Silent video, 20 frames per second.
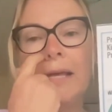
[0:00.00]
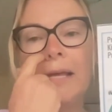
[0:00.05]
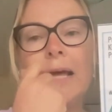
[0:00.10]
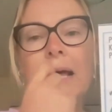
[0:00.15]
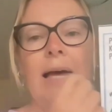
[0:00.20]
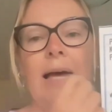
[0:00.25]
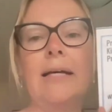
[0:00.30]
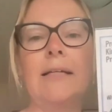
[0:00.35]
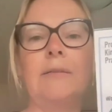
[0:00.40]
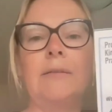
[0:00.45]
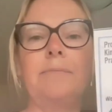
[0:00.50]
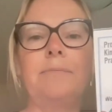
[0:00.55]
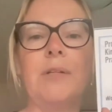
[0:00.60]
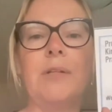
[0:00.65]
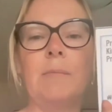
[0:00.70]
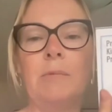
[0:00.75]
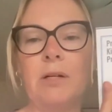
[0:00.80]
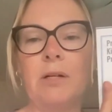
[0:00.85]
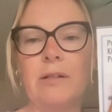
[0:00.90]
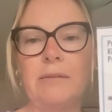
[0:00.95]
I'm
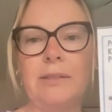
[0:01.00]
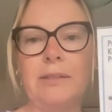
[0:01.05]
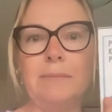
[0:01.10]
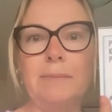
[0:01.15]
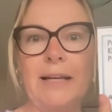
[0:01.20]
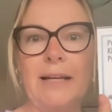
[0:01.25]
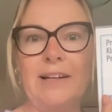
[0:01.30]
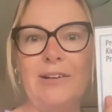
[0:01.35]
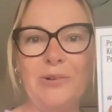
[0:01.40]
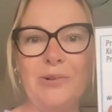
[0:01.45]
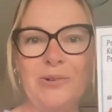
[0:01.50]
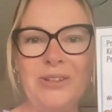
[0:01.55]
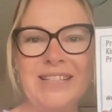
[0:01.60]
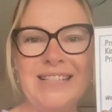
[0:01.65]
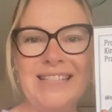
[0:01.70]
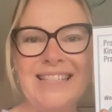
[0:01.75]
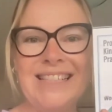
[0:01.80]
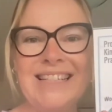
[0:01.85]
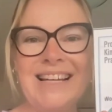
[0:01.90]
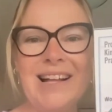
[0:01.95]
not going to explain it all in
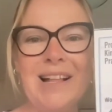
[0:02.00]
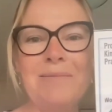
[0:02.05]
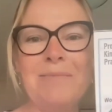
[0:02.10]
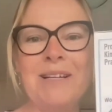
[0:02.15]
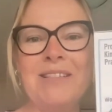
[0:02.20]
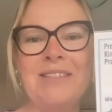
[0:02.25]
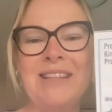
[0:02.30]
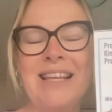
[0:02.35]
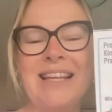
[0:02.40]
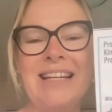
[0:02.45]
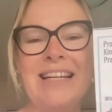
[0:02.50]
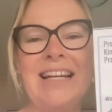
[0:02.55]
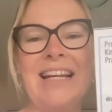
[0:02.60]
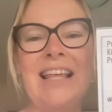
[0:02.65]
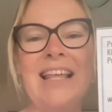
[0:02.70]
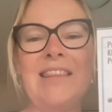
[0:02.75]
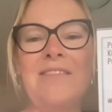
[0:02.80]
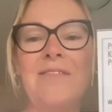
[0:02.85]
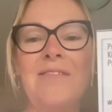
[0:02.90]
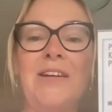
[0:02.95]
detail. I might do that in
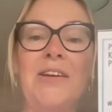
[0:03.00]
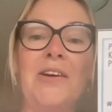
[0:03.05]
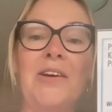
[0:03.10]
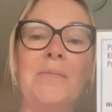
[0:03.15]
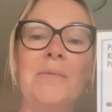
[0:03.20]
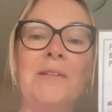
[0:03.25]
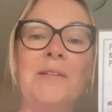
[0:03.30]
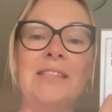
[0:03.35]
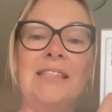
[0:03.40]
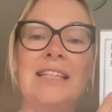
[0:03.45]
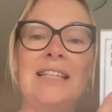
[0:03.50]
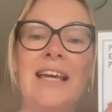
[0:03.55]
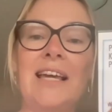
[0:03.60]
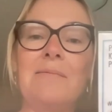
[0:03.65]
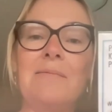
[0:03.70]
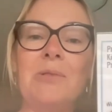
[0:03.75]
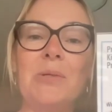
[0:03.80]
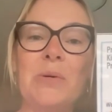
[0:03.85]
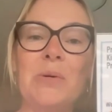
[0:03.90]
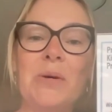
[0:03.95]
another video, because today
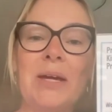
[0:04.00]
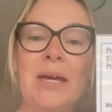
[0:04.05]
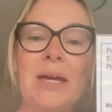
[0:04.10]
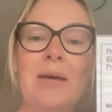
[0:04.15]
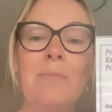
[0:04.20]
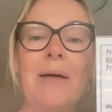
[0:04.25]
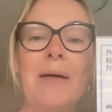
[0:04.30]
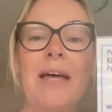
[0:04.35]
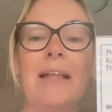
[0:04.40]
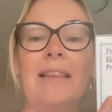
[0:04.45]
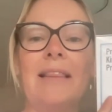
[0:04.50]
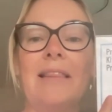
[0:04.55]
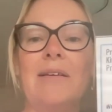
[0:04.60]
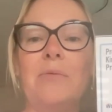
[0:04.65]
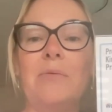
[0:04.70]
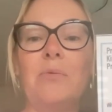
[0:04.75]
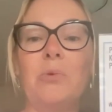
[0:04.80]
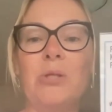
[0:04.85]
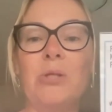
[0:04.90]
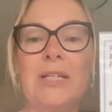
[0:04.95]
I'm talking about the
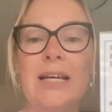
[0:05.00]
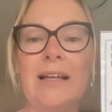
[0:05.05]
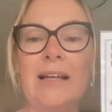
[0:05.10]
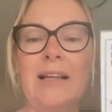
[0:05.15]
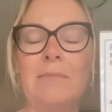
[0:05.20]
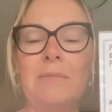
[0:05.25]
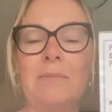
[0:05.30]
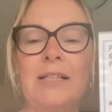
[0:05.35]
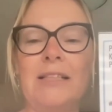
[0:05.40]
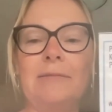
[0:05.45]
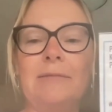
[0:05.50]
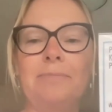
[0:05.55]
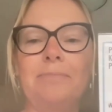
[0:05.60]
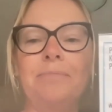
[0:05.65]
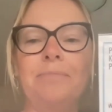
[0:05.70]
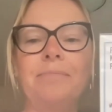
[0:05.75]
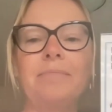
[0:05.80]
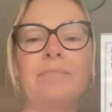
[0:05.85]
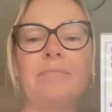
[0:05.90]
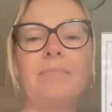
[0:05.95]
wood element.
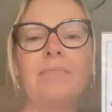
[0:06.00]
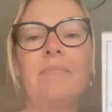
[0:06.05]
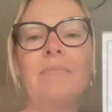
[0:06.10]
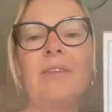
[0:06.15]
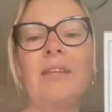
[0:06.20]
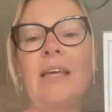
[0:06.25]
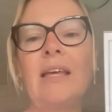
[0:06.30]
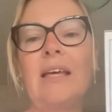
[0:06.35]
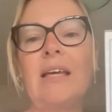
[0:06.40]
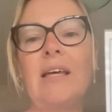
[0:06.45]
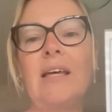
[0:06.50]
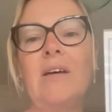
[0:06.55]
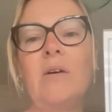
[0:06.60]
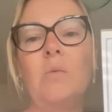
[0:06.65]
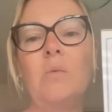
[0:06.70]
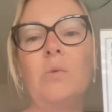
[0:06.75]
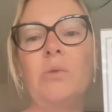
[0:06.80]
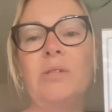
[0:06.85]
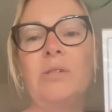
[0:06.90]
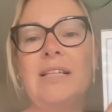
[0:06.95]

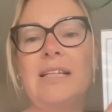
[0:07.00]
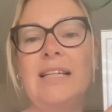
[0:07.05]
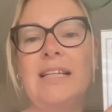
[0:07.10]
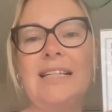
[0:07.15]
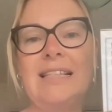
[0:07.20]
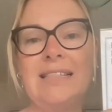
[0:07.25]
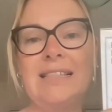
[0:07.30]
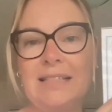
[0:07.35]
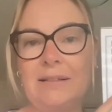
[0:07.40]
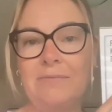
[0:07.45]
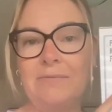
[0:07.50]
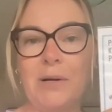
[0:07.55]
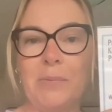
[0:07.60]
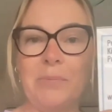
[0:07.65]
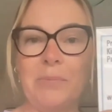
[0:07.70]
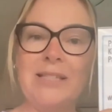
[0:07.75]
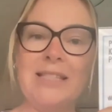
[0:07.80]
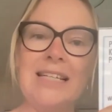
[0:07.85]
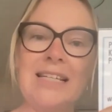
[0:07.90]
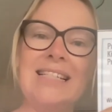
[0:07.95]
Wood is
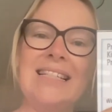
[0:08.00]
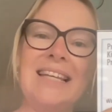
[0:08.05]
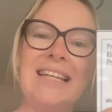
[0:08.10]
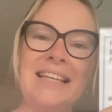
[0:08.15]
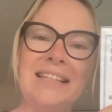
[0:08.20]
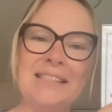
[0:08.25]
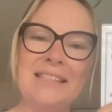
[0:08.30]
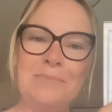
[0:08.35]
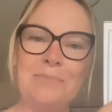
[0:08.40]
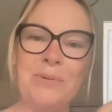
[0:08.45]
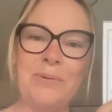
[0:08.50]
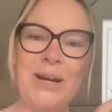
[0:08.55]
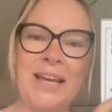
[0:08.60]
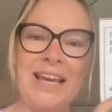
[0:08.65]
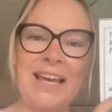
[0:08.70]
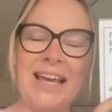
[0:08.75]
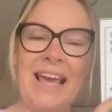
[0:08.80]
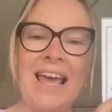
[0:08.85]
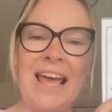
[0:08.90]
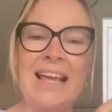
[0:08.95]
representing
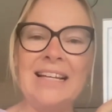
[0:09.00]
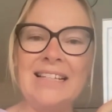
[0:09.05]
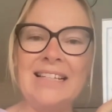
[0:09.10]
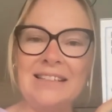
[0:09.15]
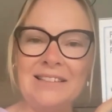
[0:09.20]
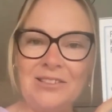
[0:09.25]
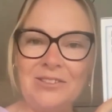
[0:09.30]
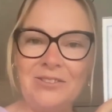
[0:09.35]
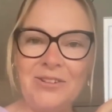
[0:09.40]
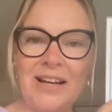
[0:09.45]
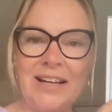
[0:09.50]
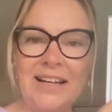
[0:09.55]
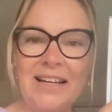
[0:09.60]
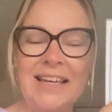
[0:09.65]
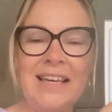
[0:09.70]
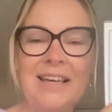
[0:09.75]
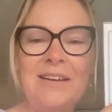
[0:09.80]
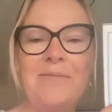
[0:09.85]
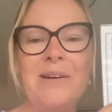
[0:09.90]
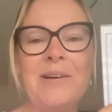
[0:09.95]
spring, and in Australia
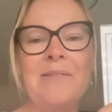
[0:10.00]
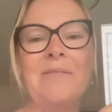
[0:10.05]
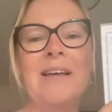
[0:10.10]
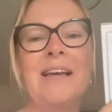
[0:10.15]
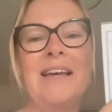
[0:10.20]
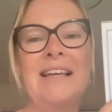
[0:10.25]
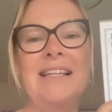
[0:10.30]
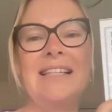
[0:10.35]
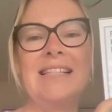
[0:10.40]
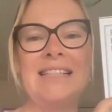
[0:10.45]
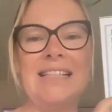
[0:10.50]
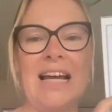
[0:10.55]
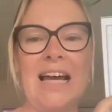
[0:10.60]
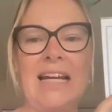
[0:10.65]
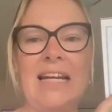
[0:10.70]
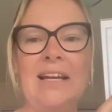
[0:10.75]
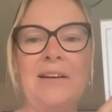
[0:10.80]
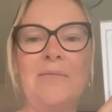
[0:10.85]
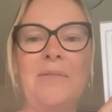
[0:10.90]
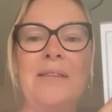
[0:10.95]
here, we're
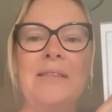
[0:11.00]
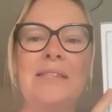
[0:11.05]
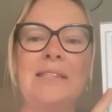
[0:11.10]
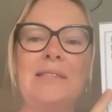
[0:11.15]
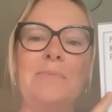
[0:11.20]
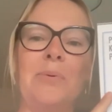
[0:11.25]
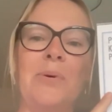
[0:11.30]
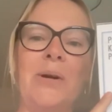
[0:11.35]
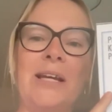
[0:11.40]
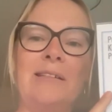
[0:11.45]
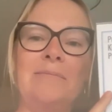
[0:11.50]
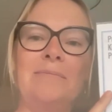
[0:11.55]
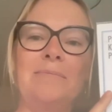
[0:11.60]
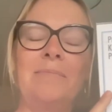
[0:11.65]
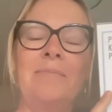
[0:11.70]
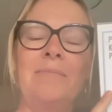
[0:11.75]
starting with spring.